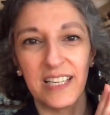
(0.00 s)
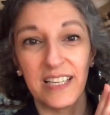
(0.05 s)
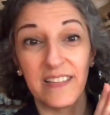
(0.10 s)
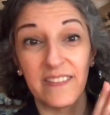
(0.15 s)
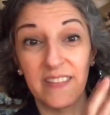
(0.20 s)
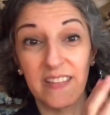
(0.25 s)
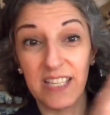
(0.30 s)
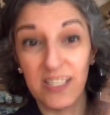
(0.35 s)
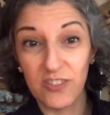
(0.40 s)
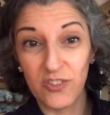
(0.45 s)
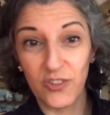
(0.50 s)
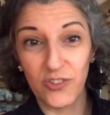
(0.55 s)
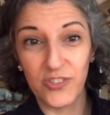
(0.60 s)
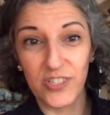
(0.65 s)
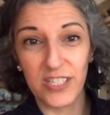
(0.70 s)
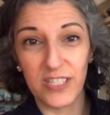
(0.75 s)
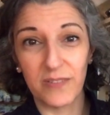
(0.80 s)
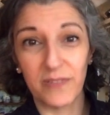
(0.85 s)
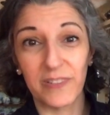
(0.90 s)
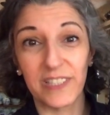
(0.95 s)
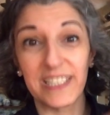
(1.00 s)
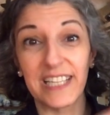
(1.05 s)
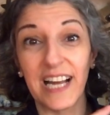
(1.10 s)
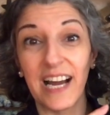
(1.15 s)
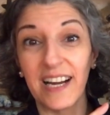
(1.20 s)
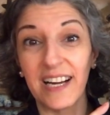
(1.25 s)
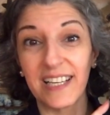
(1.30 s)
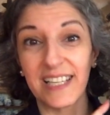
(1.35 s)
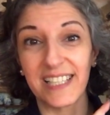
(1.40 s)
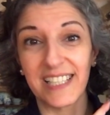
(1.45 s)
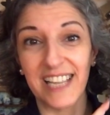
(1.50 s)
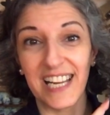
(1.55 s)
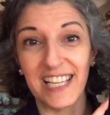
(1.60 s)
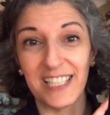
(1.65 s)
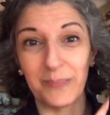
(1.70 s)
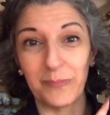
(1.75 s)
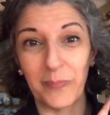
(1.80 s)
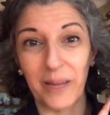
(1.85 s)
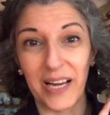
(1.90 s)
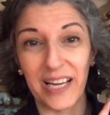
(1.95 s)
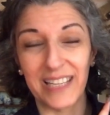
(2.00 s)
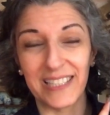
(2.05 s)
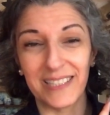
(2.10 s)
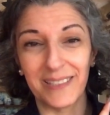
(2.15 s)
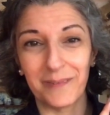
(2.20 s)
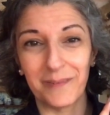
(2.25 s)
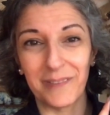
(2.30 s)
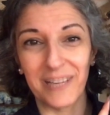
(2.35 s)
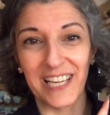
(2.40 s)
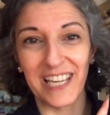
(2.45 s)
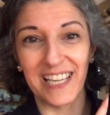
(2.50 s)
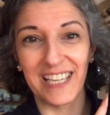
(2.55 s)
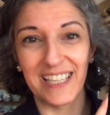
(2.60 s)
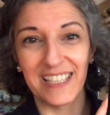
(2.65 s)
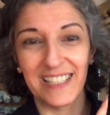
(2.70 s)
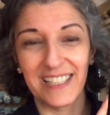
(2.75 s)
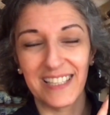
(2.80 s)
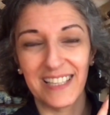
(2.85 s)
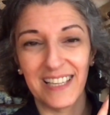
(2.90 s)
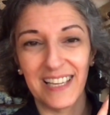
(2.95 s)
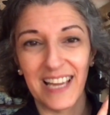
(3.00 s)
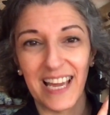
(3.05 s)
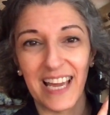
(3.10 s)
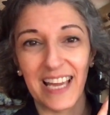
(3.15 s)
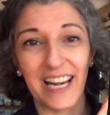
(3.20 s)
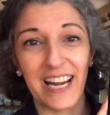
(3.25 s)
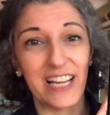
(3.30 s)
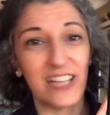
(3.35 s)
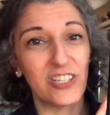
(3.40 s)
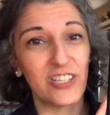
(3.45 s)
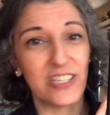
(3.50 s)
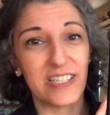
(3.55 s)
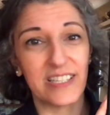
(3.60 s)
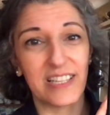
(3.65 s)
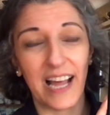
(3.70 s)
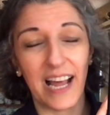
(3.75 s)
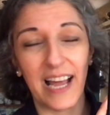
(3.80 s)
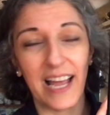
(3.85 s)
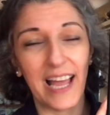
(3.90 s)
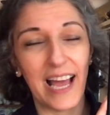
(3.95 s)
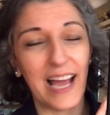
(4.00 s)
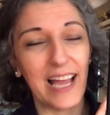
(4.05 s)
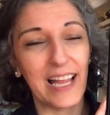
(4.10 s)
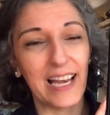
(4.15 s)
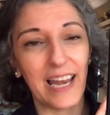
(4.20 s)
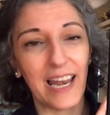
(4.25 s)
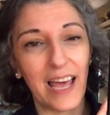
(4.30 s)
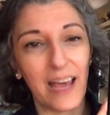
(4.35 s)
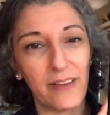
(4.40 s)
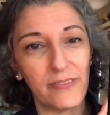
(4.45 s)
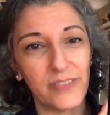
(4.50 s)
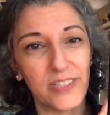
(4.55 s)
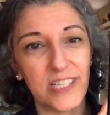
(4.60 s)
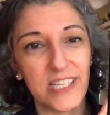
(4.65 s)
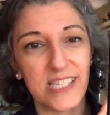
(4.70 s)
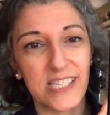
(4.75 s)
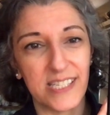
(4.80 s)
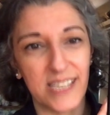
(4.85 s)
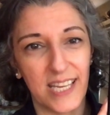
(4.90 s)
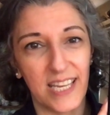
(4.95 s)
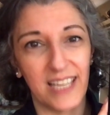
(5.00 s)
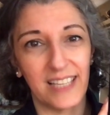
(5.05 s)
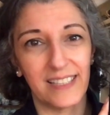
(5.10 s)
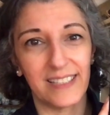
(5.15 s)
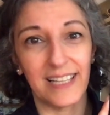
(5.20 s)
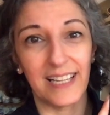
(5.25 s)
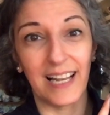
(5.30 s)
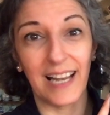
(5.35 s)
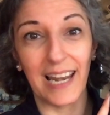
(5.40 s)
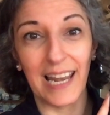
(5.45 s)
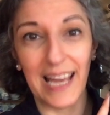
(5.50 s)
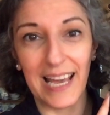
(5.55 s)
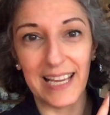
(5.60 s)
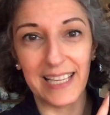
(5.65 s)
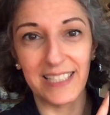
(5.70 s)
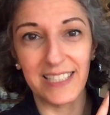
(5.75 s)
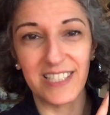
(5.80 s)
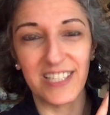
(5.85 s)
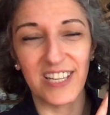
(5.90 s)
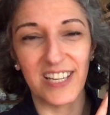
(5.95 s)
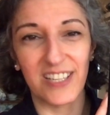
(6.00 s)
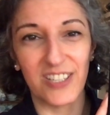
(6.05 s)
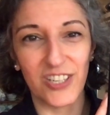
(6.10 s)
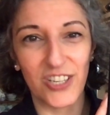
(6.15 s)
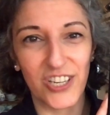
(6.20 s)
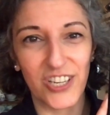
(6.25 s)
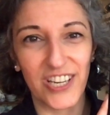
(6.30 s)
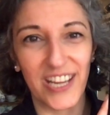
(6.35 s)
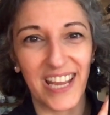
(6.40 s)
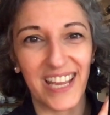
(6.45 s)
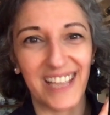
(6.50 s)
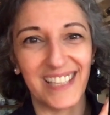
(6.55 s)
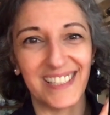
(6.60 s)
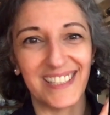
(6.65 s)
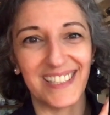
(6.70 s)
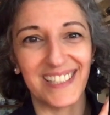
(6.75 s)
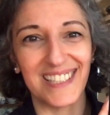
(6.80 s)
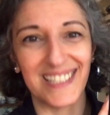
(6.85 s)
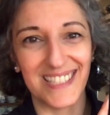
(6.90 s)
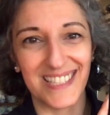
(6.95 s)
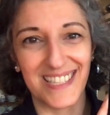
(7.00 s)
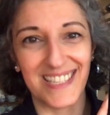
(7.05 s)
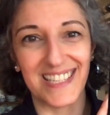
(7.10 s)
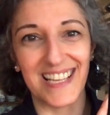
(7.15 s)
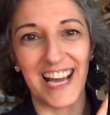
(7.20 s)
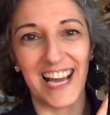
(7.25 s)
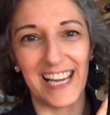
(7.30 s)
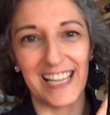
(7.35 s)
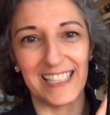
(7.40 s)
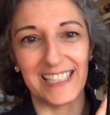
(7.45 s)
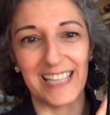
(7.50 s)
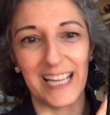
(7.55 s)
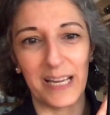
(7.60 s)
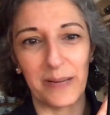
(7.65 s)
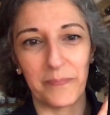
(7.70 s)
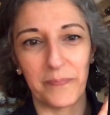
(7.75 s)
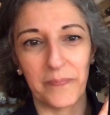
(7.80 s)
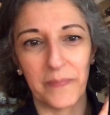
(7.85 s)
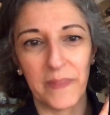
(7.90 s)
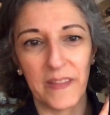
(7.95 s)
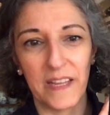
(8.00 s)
These roses were dark red, by the way. And I loved seeing the light and shade inside them.